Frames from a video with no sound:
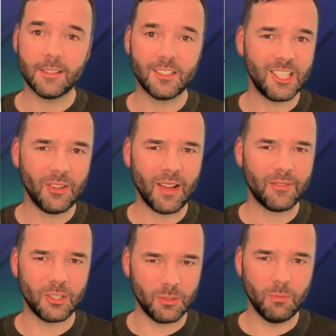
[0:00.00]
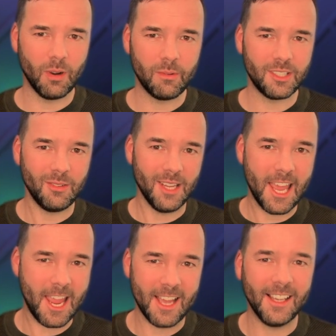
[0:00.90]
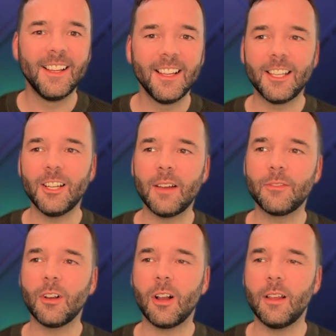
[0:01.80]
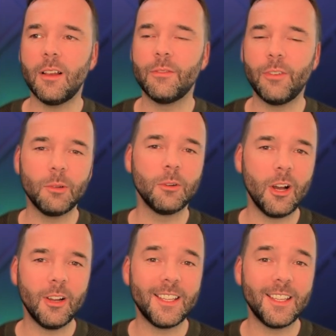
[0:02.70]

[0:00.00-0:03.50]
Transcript: you don't have to do what we're doing here, you don't have to follow along,